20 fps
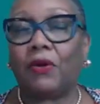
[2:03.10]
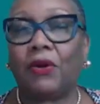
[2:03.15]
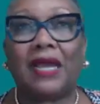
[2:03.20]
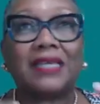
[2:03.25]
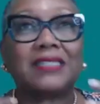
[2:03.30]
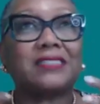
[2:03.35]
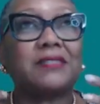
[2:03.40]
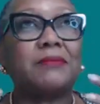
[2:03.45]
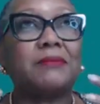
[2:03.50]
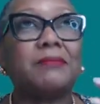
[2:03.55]

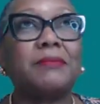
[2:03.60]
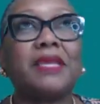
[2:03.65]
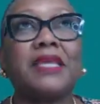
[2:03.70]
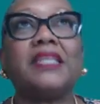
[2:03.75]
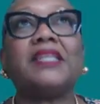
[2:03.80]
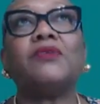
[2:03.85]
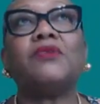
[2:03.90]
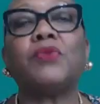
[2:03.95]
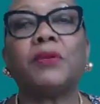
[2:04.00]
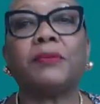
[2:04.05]
as
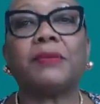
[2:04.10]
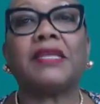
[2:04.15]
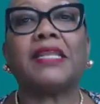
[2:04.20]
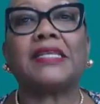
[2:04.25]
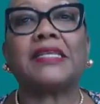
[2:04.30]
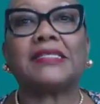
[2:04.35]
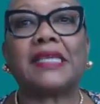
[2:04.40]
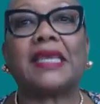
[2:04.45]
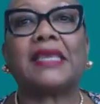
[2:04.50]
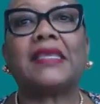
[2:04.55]
many women
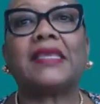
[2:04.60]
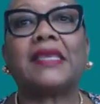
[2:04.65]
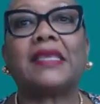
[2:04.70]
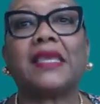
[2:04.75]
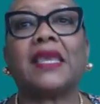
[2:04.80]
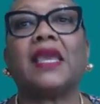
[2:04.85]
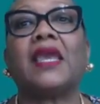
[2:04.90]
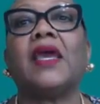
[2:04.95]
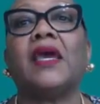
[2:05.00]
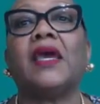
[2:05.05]
as I
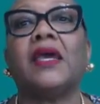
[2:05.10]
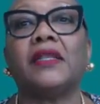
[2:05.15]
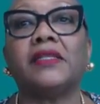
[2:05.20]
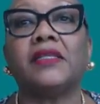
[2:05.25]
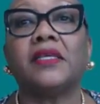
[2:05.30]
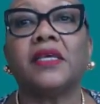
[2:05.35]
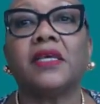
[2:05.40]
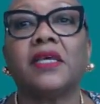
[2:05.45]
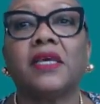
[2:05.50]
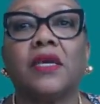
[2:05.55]

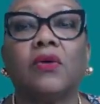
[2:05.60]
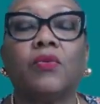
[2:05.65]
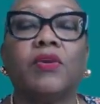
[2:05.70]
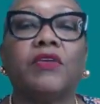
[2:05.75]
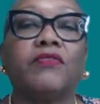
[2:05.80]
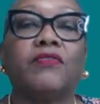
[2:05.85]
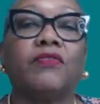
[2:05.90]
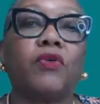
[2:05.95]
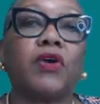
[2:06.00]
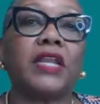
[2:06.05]
can
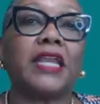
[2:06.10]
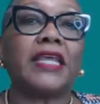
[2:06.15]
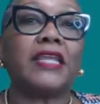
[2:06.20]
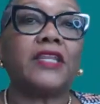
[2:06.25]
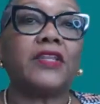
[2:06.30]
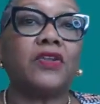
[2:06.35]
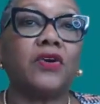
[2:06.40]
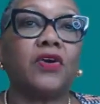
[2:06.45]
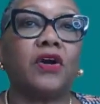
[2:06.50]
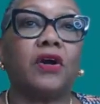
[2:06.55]
with what I
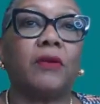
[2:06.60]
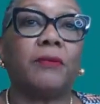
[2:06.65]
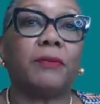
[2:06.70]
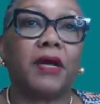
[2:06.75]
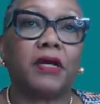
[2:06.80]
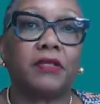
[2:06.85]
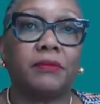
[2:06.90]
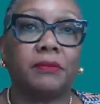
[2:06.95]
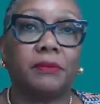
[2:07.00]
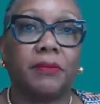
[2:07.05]
know
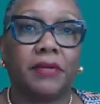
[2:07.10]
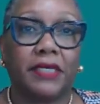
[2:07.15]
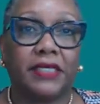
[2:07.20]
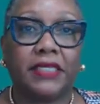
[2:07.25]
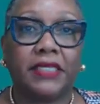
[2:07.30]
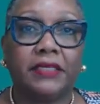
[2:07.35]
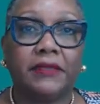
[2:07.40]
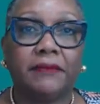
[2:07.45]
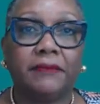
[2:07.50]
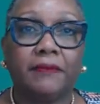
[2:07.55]
about
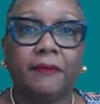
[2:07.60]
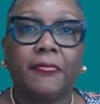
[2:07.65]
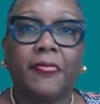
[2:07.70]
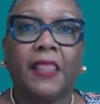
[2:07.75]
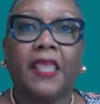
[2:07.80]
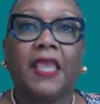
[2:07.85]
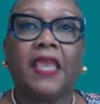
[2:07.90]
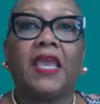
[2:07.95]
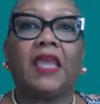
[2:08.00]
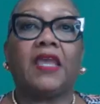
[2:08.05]
money
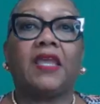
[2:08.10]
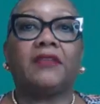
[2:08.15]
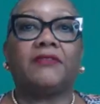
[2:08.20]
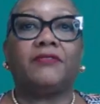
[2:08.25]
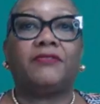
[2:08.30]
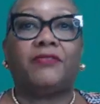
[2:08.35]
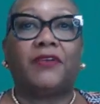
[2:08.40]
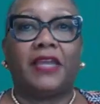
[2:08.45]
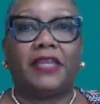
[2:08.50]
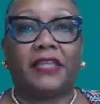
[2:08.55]
and
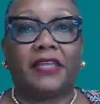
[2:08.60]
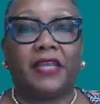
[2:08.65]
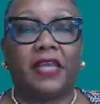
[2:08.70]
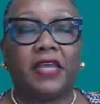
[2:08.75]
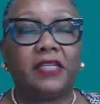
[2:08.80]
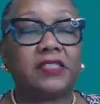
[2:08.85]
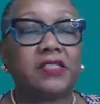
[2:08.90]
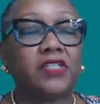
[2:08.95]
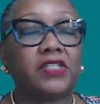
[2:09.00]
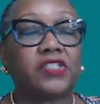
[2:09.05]

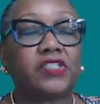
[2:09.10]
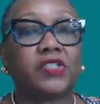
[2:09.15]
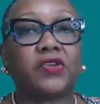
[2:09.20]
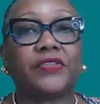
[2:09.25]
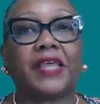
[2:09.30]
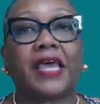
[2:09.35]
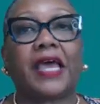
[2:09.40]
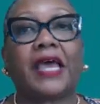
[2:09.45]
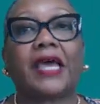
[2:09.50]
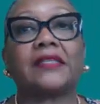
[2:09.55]
finance so
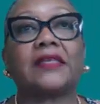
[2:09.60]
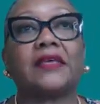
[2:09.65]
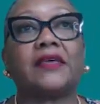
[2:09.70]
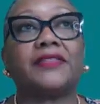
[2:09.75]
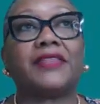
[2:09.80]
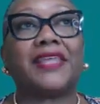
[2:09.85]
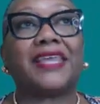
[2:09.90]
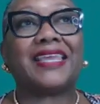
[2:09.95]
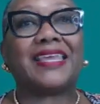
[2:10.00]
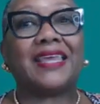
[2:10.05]
that
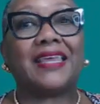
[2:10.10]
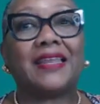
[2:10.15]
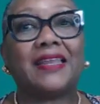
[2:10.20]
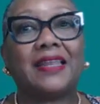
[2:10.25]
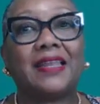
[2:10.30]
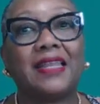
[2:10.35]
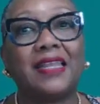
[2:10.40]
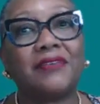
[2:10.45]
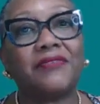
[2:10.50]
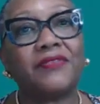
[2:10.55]
they can
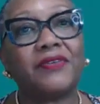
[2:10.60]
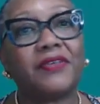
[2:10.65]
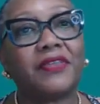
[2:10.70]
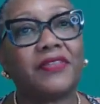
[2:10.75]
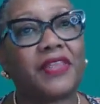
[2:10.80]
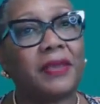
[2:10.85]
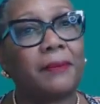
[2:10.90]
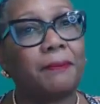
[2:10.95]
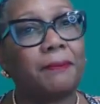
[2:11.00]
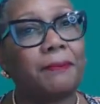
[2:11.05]
live
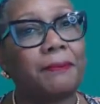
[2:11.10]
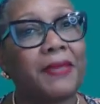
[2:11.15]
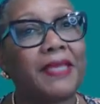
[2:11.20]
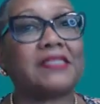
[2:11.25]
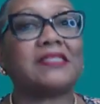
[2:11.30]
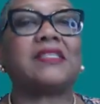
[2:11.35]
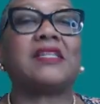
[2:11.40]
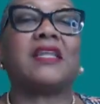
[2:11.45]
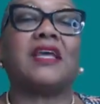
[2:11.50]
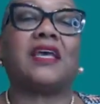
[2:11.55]
their
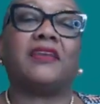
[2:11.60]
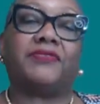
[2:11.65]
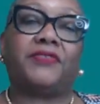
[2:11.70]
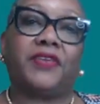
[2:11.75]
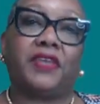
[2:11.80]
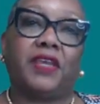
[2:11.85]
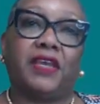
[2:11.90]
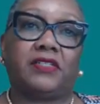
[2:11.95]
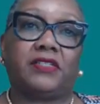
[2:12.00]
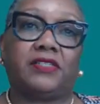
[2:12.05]
best life
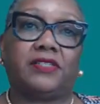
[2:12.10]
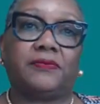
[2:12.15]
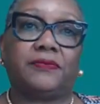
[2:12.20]
yet.